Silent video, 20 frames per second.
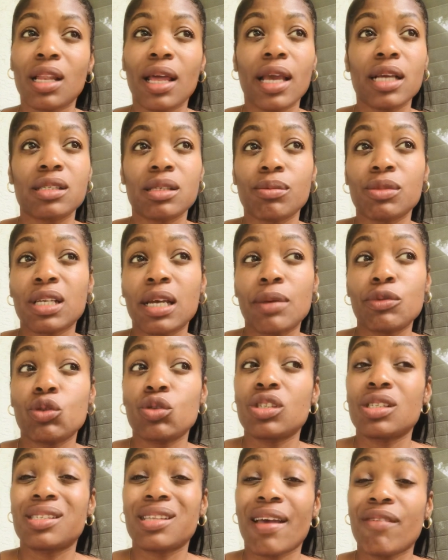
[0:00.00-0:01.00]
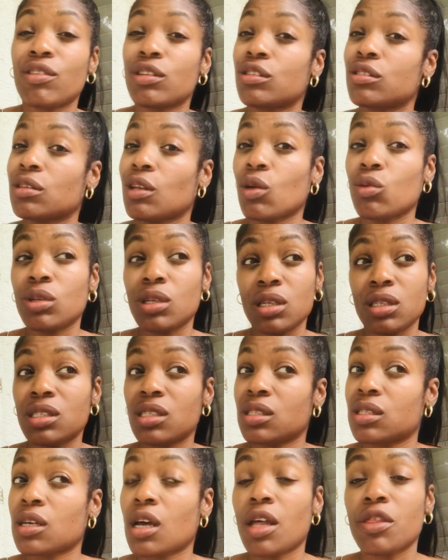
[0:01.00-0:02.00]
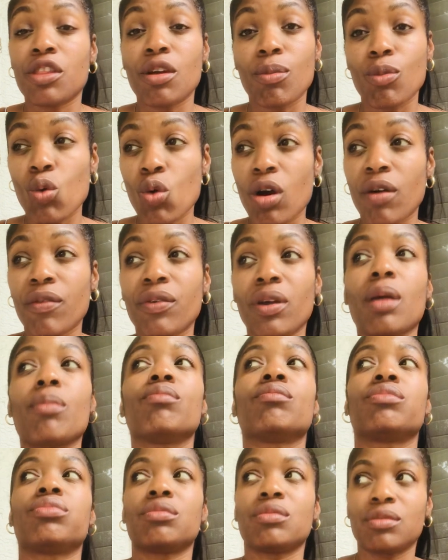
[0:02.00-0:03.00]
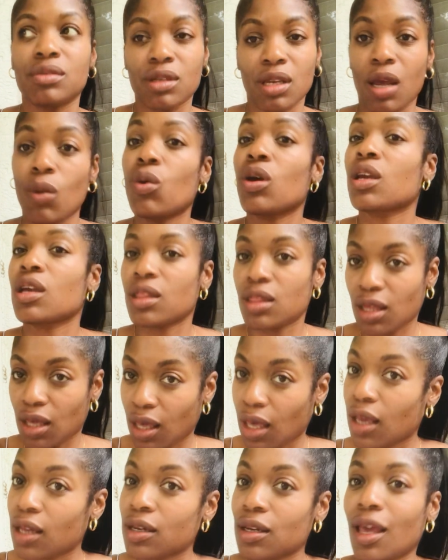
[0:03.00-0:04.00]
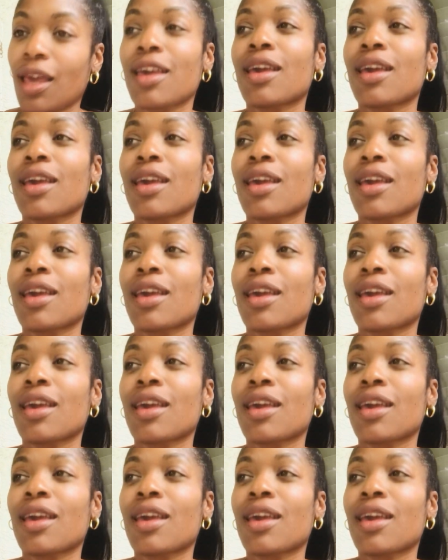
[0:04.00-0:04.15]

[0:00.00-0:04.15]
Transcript: Like, sometimes you just have to slowly just cut them off, and they will get the hint.